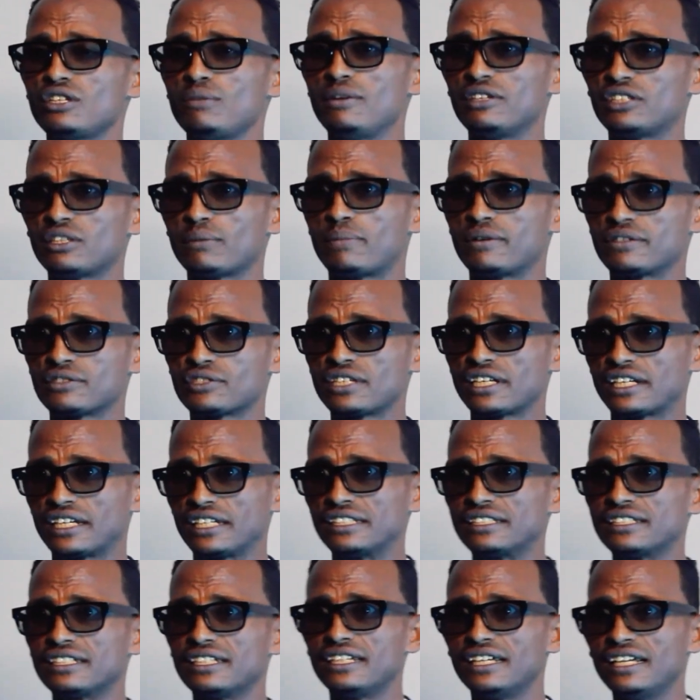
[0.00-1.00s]
meters per
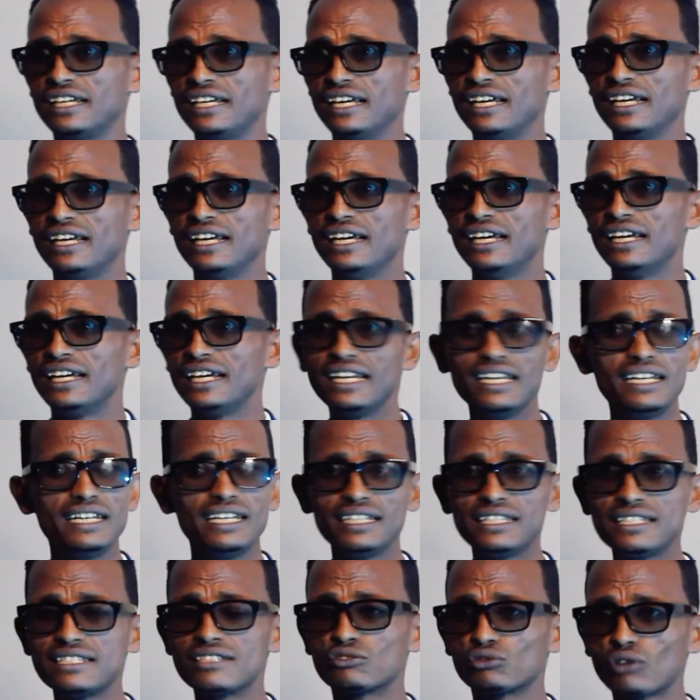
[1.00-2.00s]
second, and
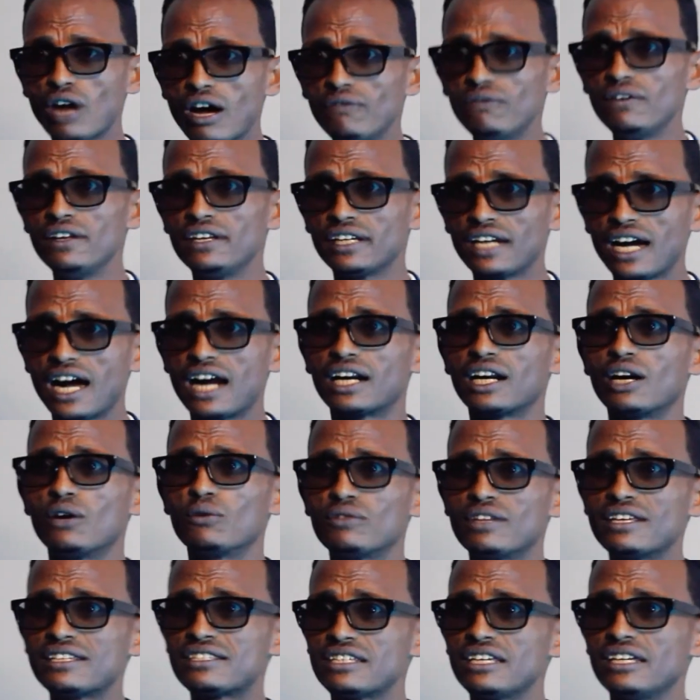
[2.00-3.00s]
it is traveling
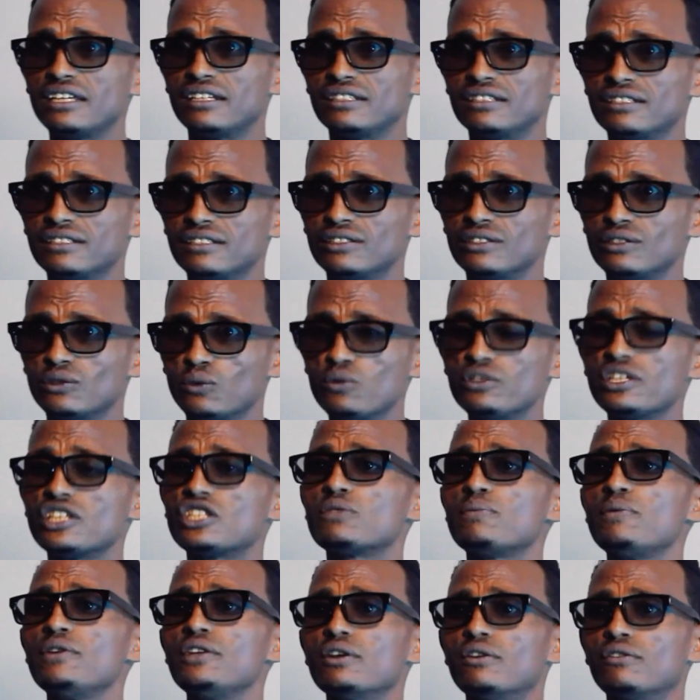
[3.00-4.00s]
around the sun with a
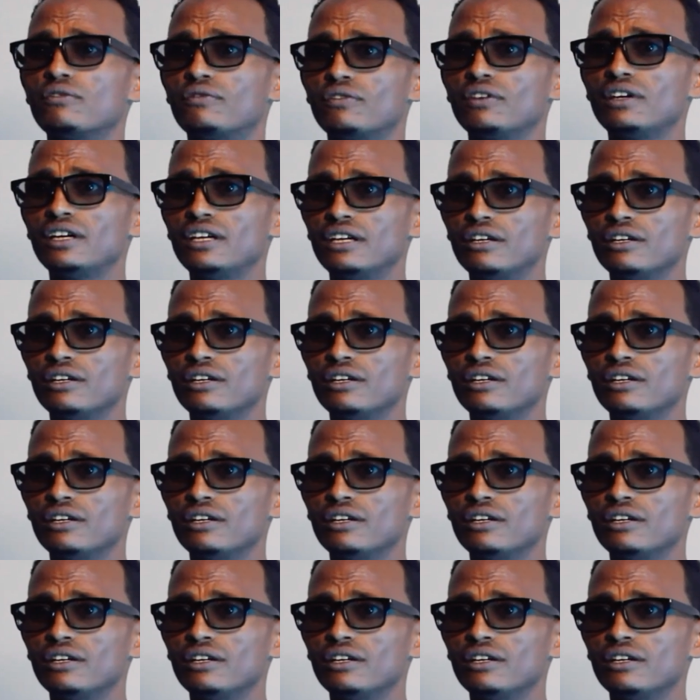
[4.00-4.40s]
speed of